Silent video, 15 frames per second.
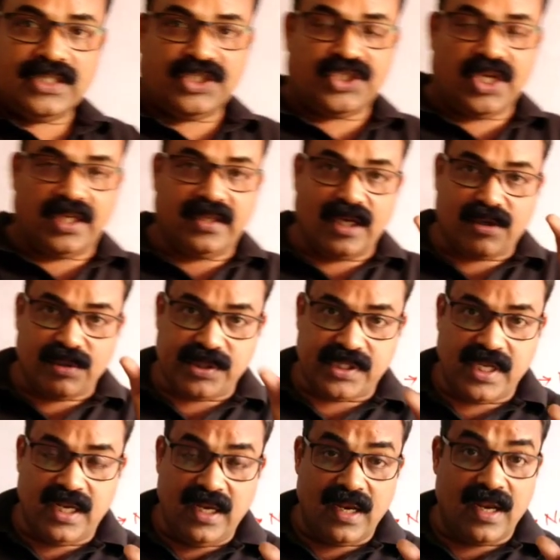Check the
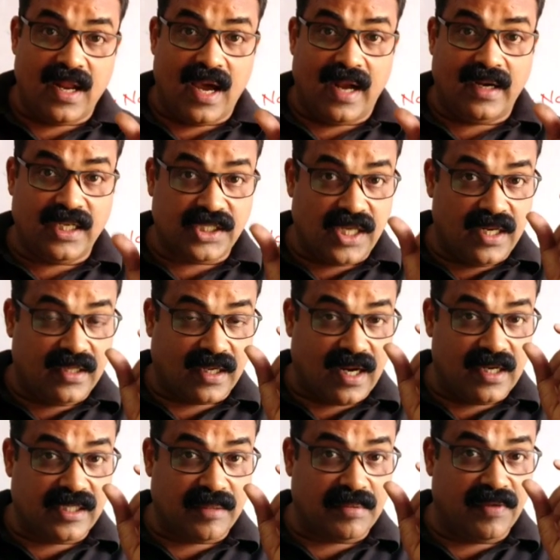question, understand the
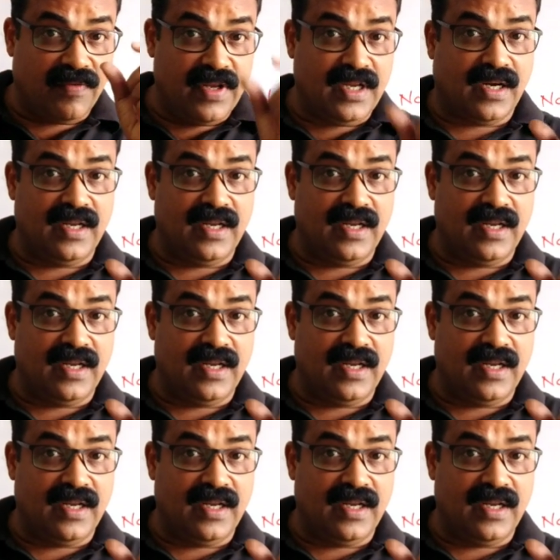concept very